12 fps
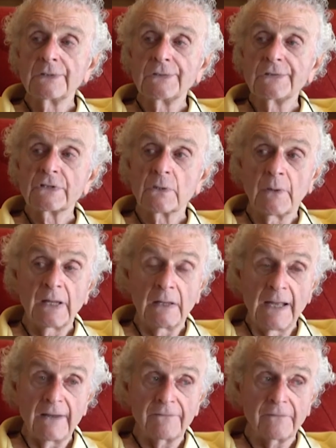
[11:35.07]
So I
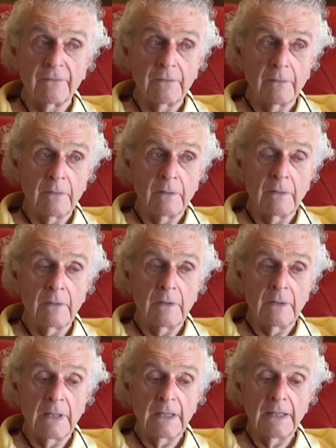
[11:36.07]
left,
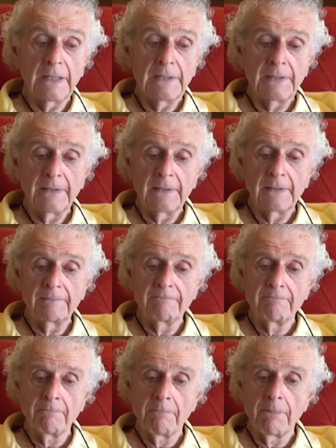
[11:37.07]
and
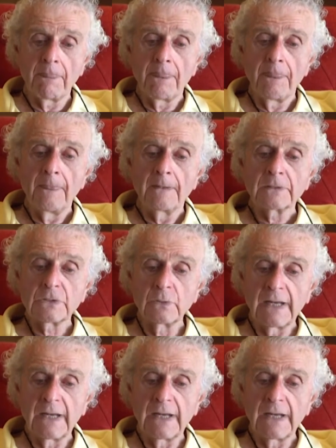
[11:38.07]
soon